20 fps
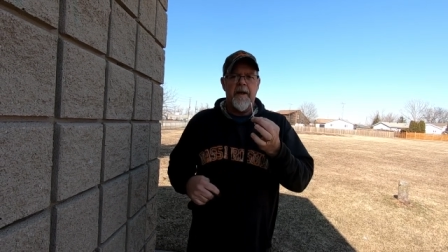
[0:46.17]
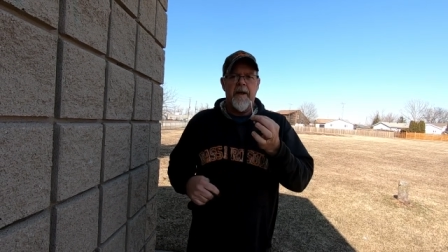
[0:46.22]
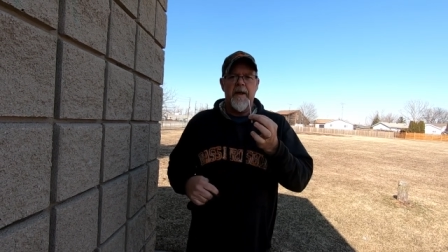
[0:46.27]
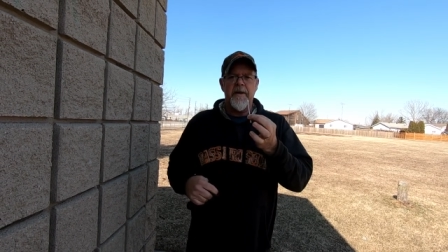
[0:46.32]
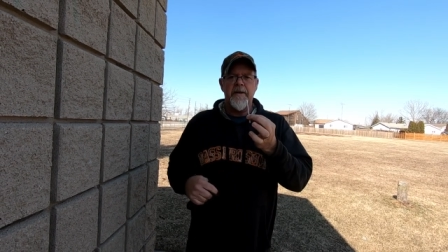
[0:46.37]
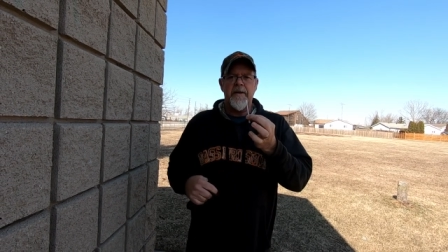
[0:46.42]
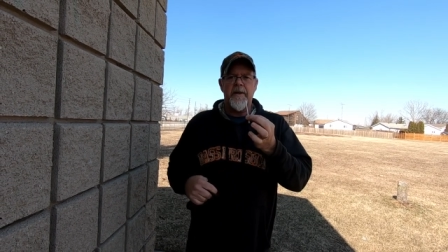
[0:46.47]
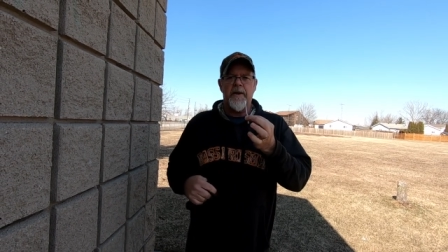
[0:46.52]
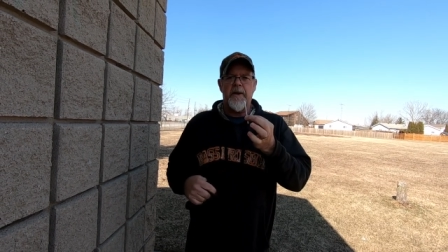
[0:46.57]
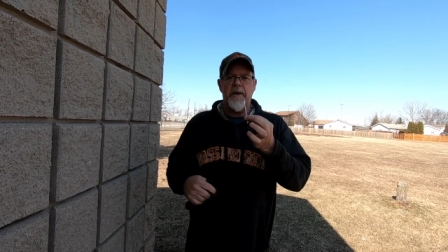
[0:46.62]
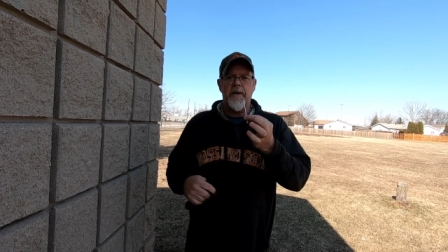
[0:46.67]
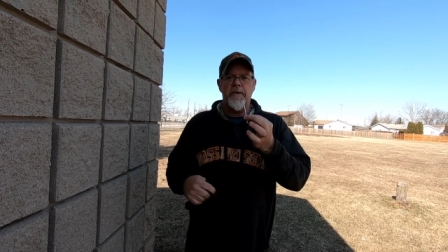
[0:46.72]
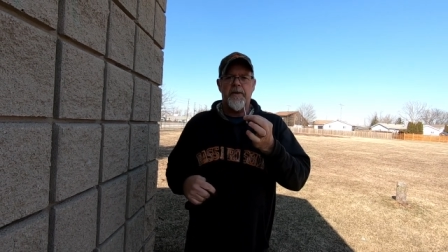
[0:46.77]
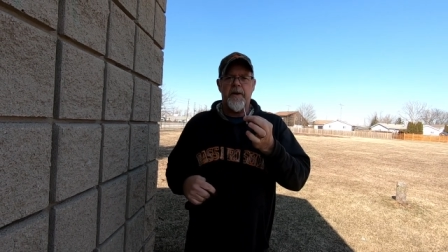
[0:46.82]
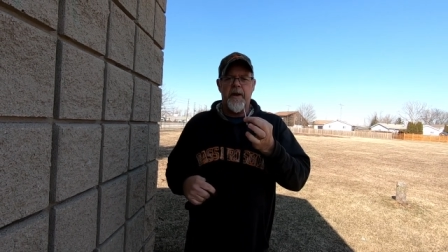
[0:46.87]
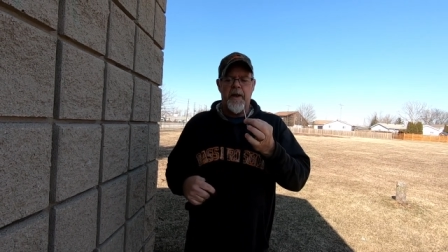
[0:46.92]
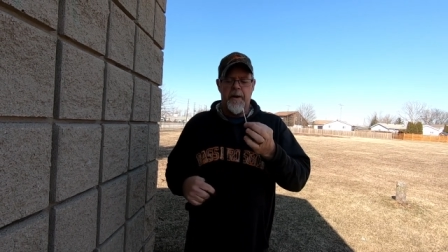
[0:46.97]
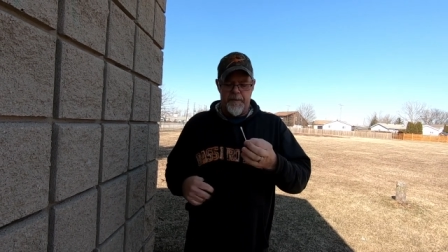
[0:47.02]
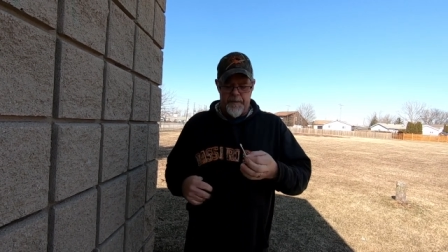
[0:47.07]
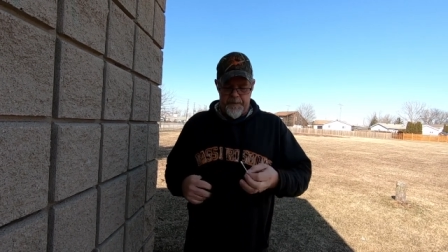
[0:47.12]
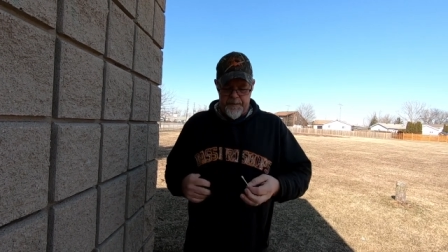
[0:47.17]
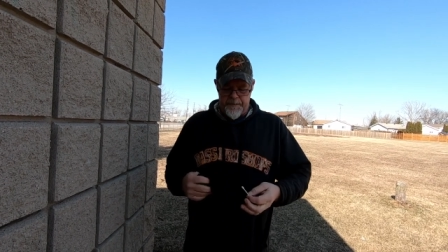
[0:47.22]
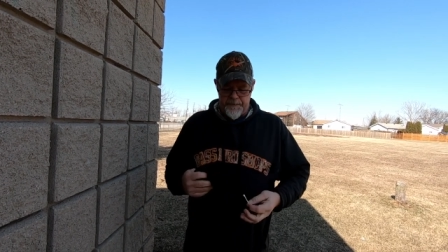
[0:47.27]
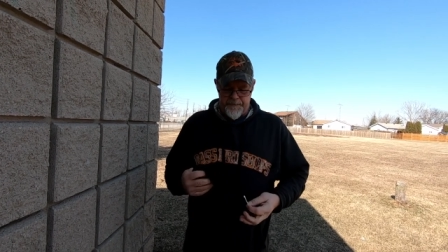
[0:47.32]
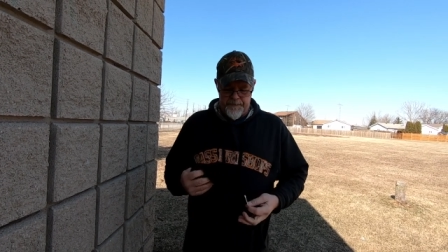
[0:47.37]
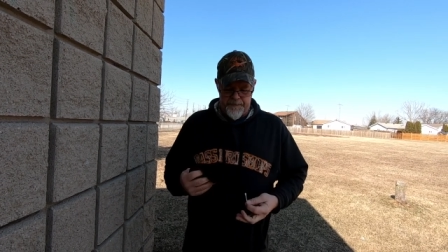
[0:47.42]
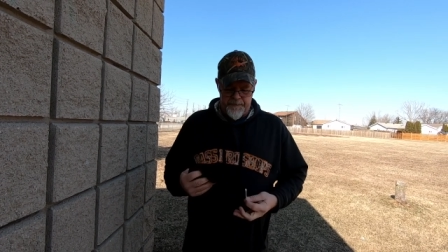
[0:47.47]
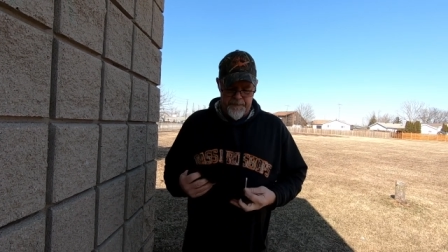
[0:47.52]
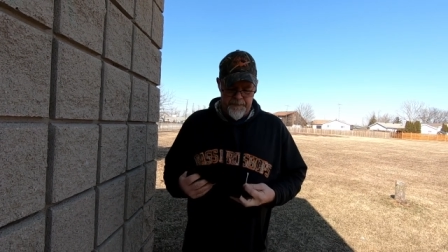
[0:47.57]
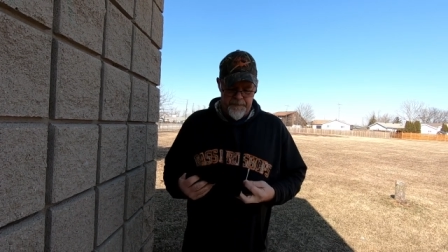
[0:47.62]
As a Q-tip.
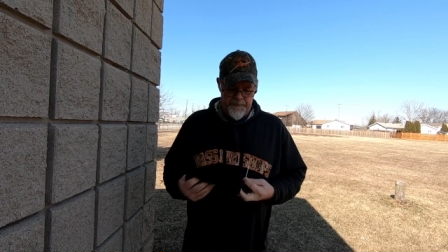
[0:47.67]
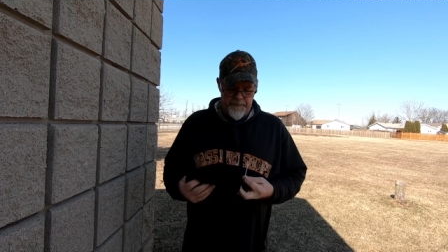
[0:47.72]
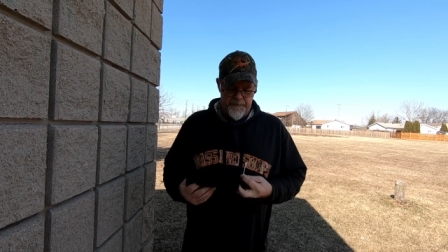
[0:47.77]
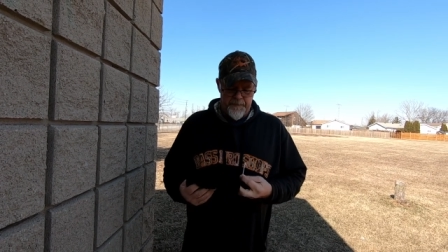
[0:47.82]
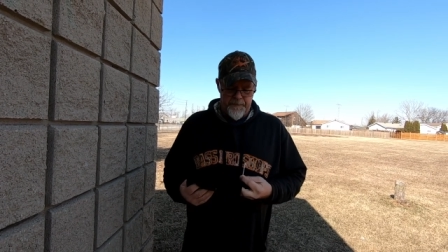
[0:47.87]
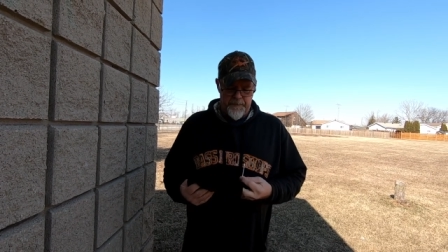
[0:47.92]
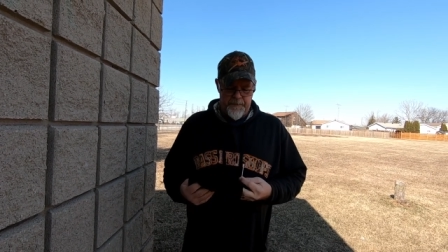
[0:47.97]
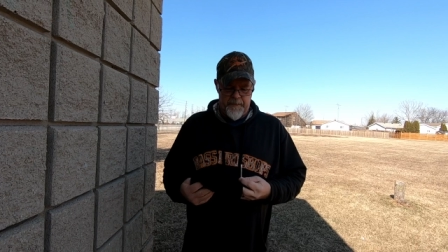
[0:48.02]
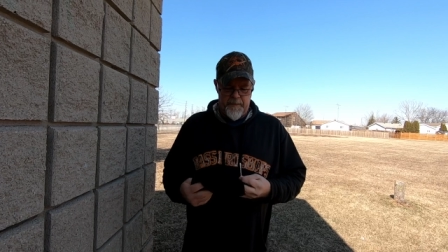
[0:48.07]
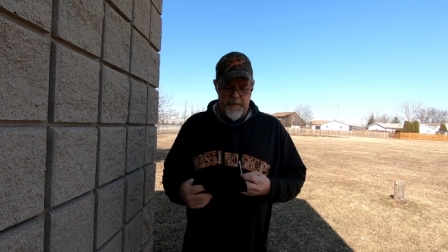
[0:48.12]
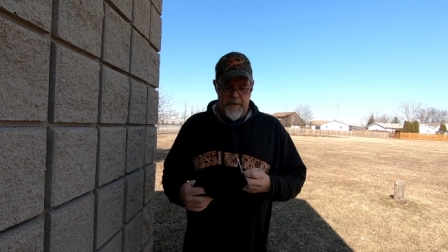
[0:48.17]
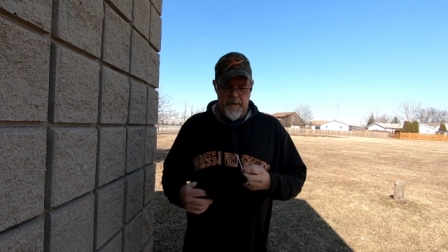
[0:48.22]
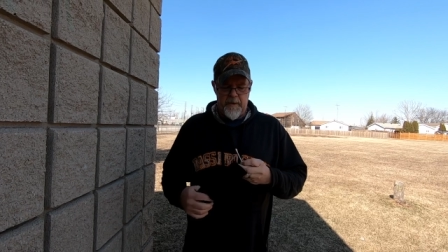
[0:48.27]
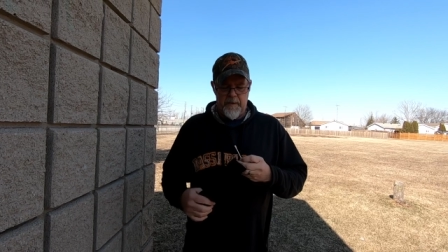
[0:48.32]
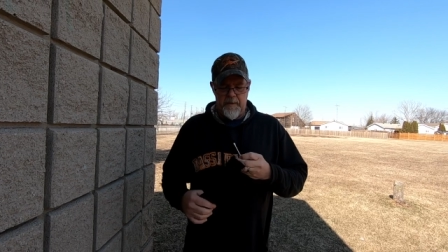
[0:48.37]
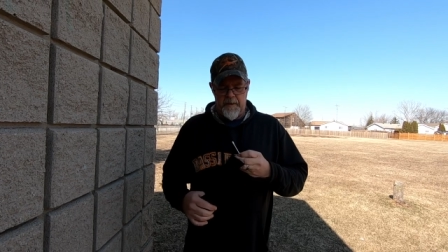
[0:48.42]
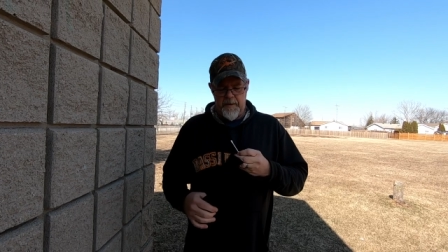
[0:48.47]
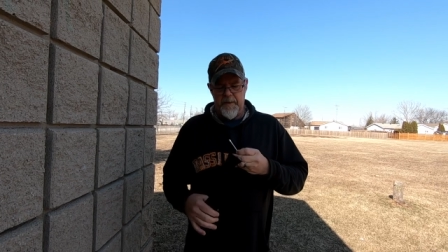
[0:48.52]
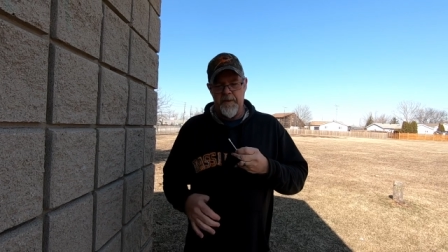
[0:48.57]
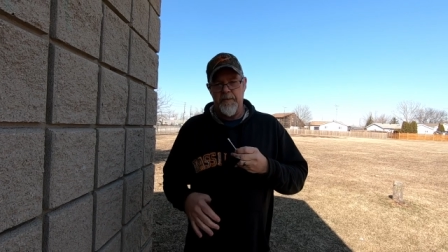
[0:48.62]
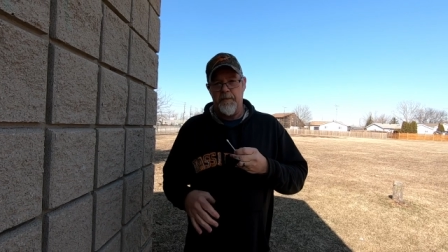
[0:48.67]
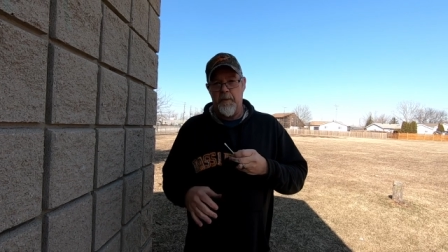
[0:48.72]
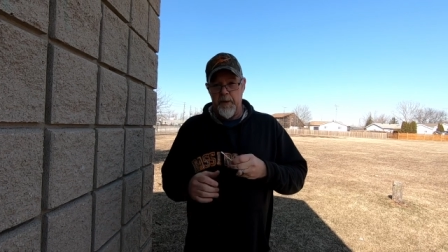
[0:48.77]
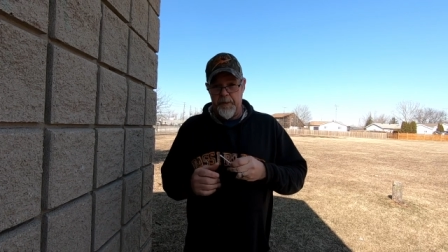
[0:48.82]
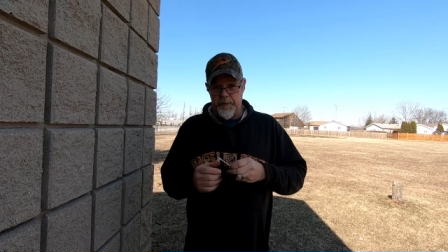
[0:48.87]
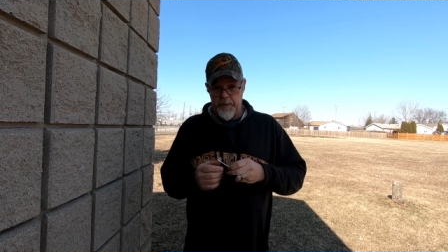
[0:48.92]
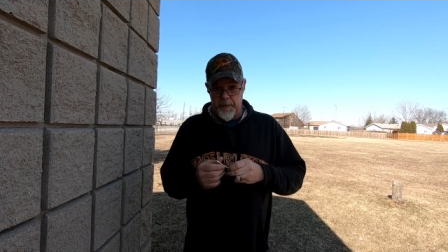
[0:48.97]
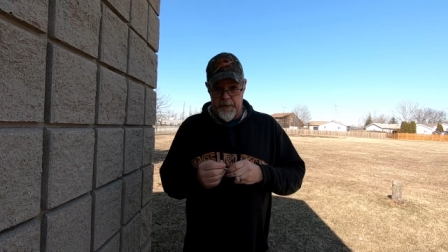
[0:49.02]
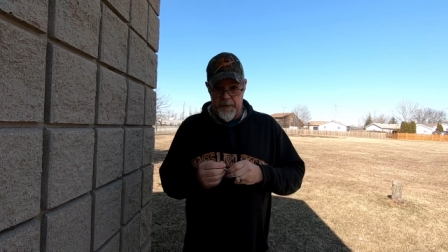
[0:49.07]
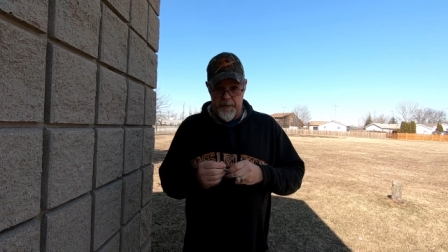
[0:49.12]
There's
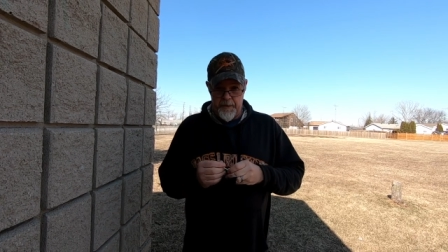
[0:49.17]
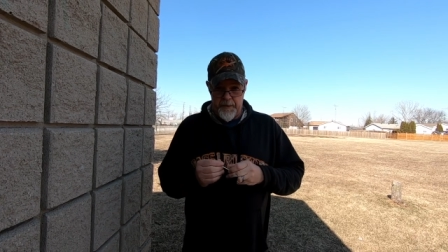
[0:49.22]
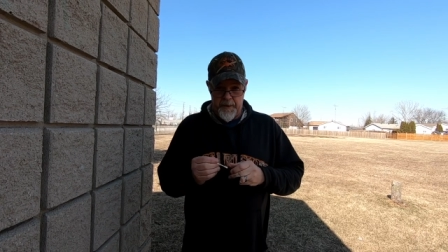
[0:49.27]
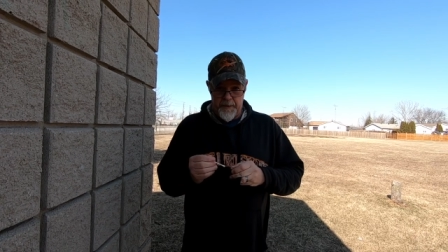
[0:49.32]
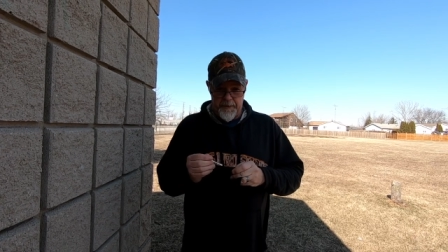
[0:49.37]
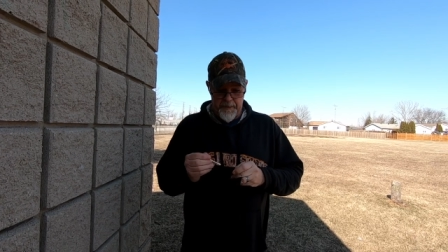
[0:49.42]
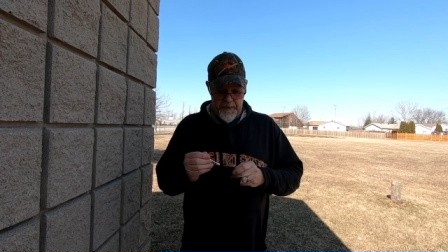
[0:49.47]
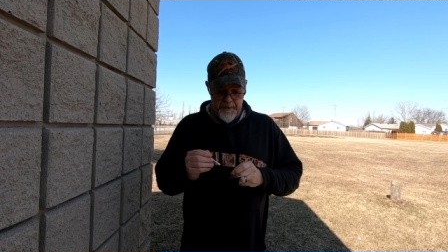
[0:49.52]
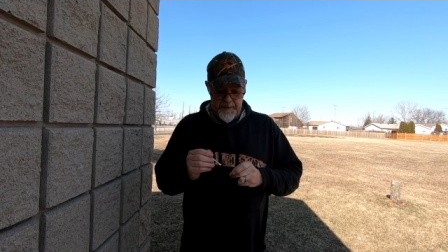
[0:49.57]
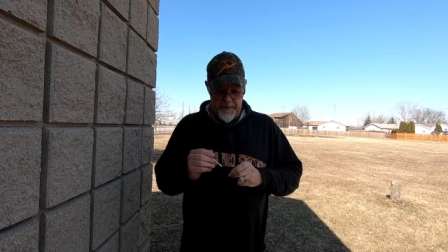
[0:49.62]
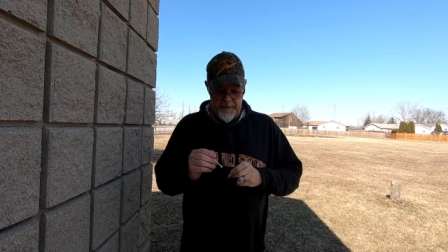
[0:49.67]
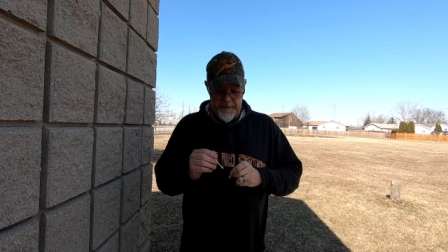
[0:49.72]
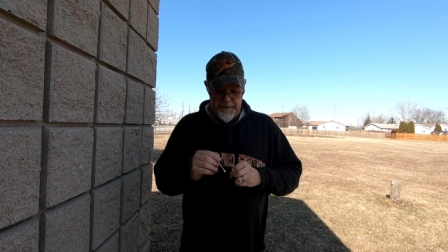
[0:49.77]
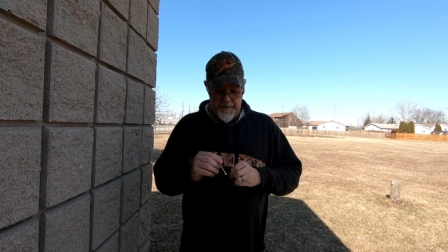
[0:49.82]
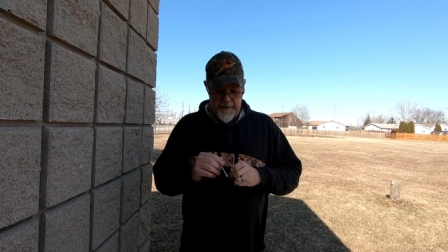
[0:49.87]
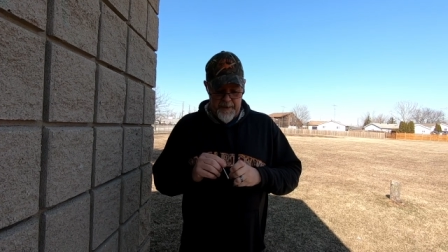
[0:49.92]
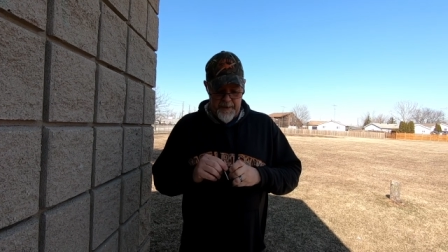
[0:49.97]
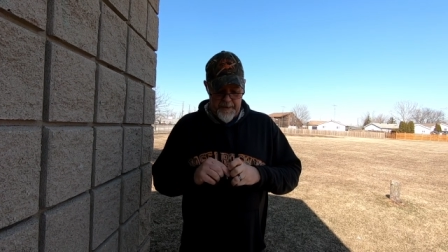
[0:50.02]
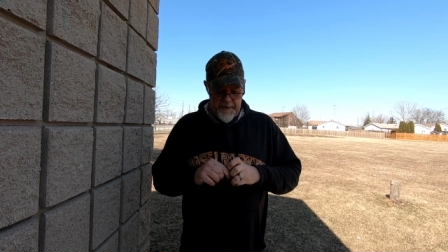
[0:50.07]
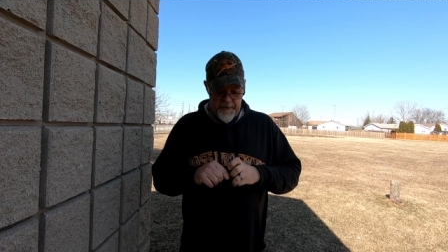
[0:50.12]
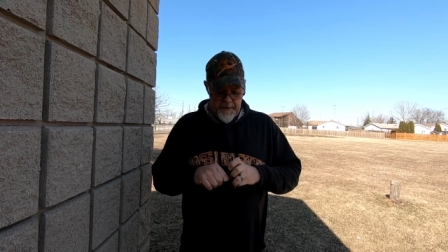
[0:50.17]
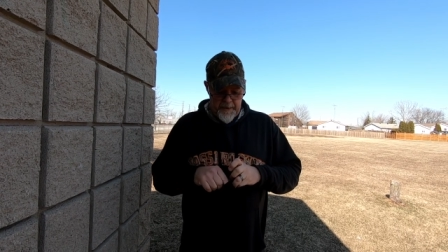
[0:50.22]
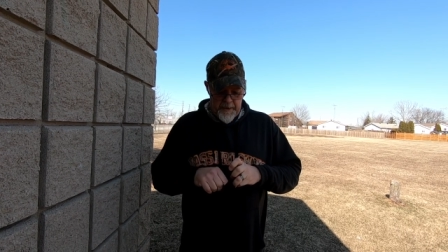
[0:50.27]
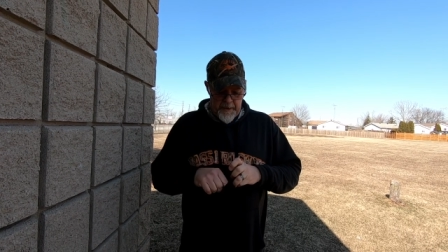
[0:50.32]
multiple Q-tips in this sock.